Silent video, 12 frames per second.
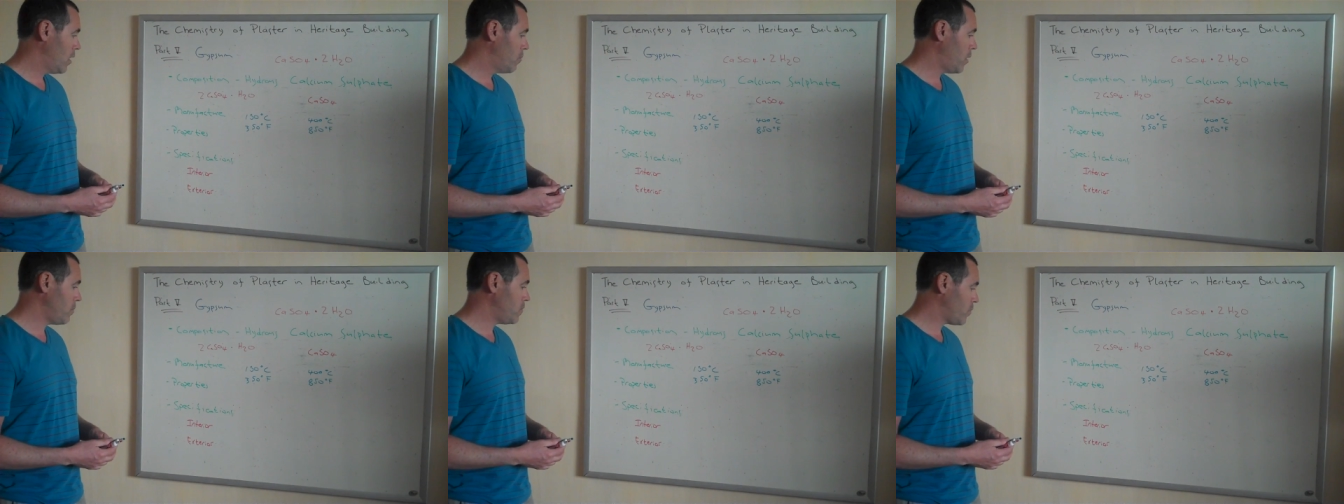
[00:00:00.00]

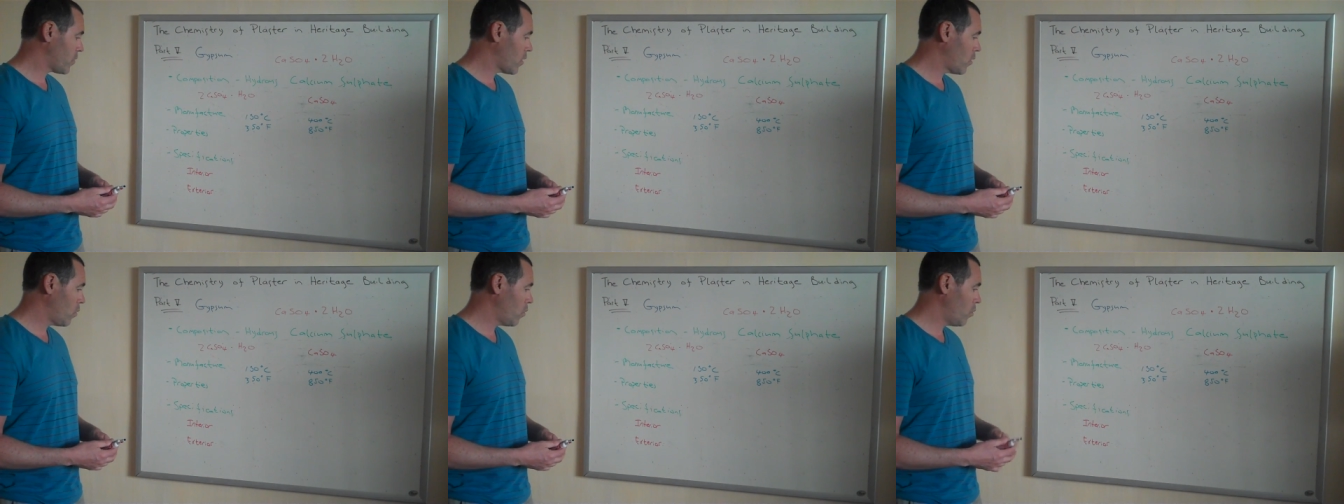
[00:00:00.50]
But
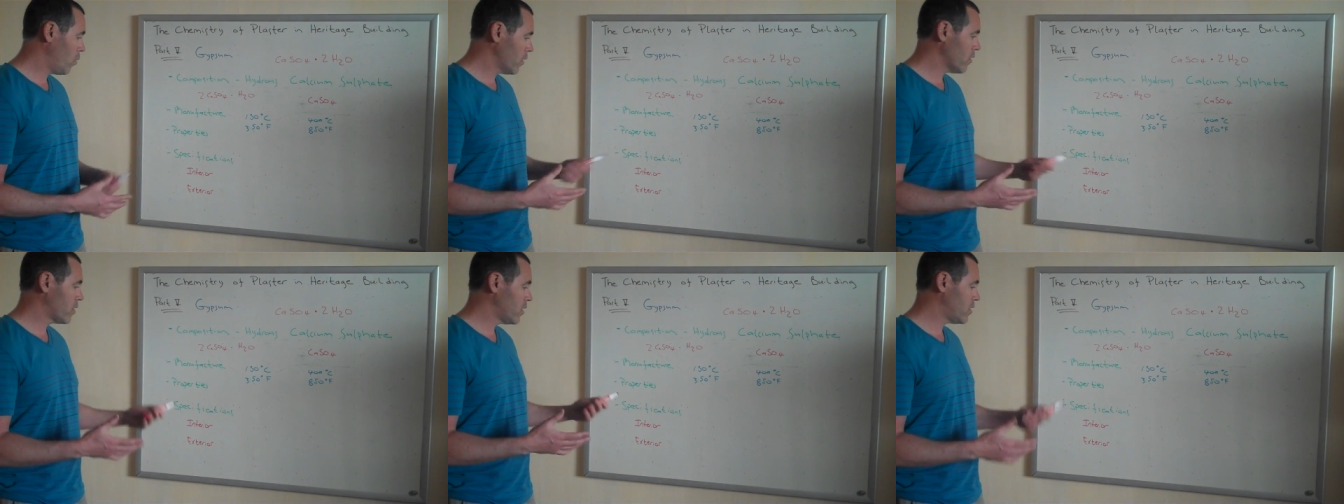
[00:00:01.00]

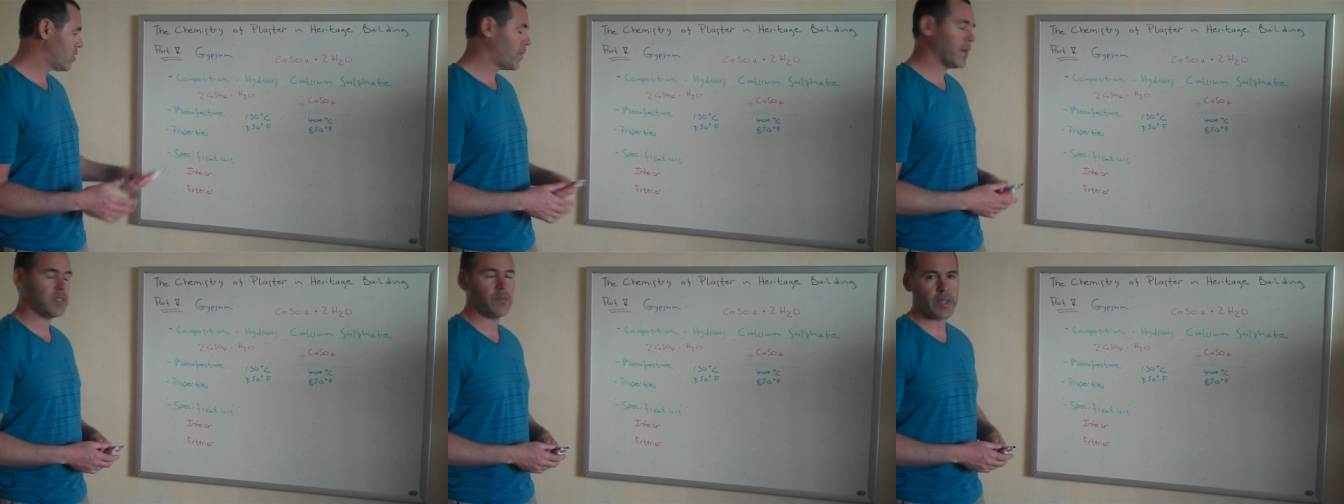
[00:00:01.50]
are good
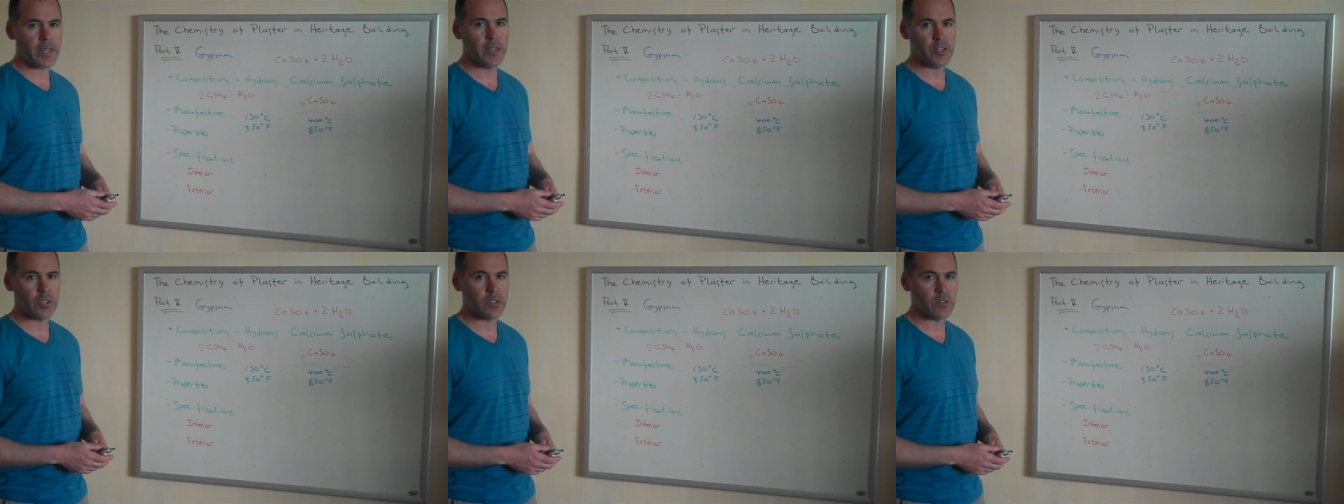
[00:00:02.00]

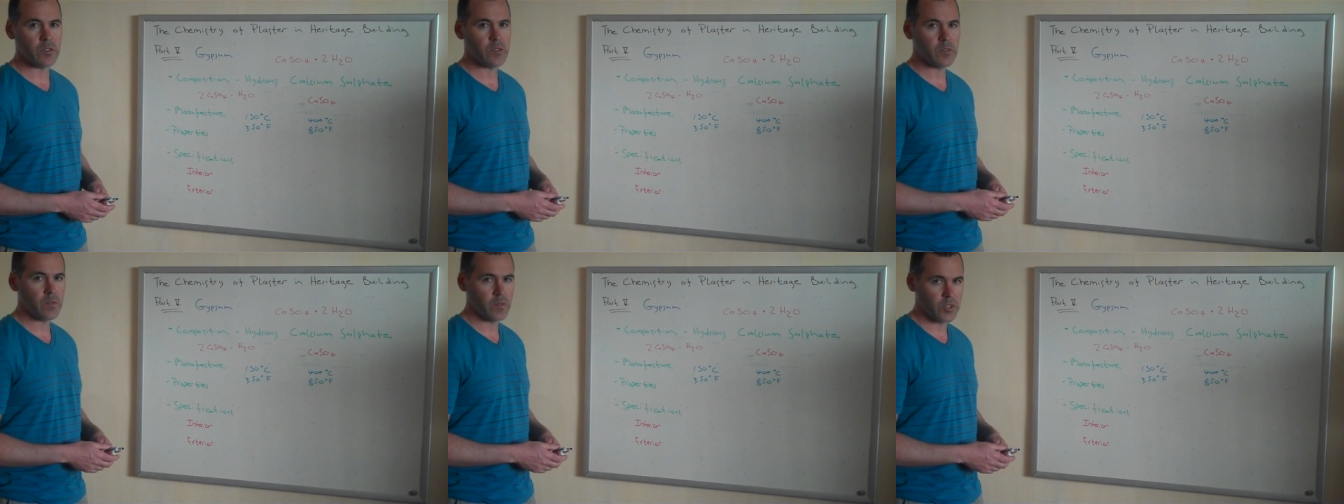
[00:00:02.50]
specifications
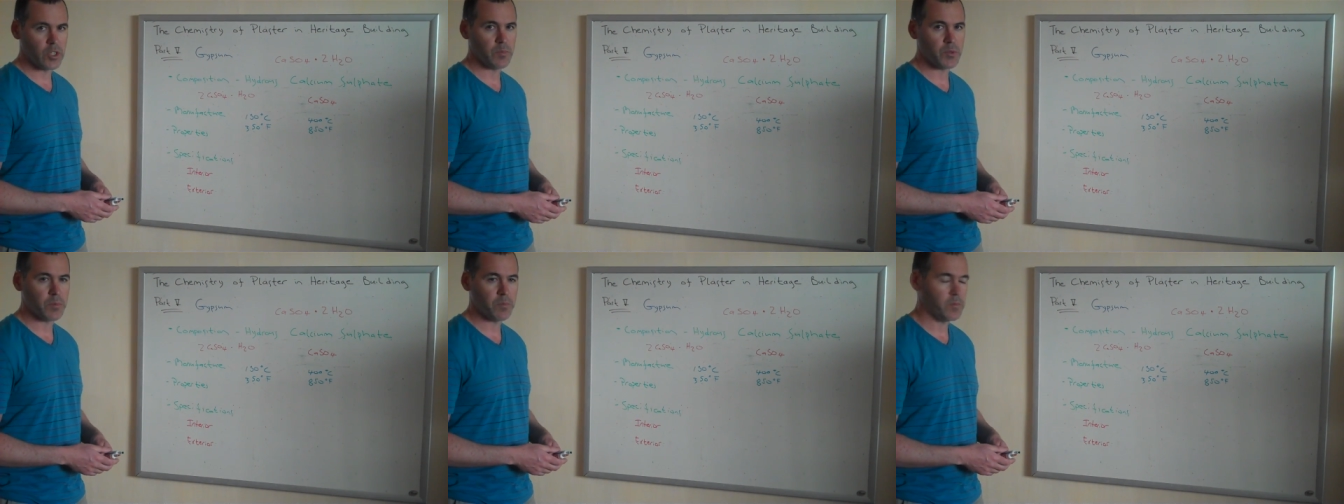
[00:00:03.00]
for
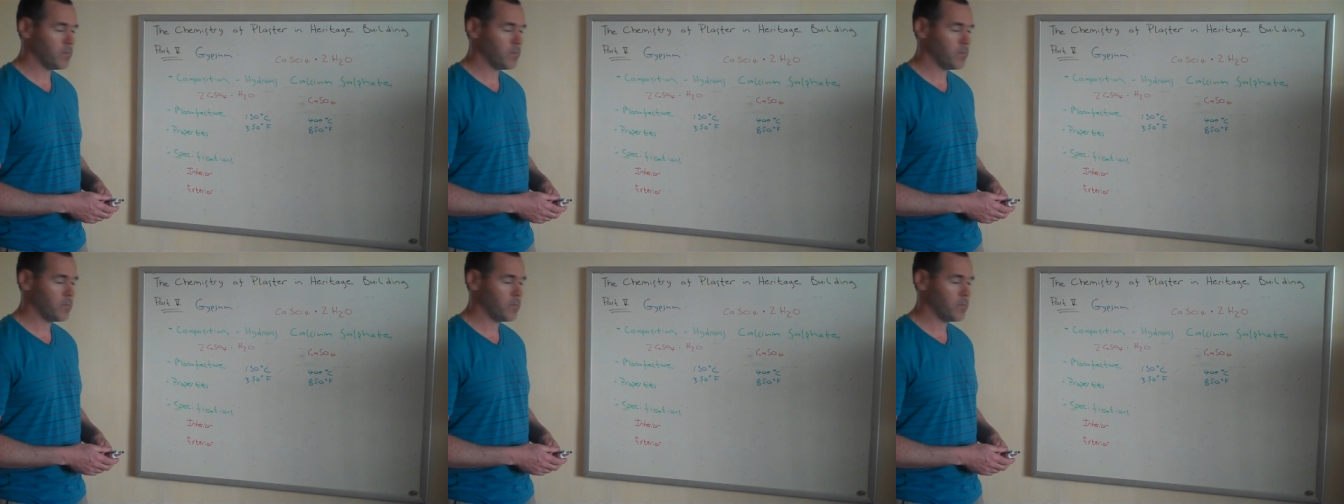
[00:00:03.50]
gypsum?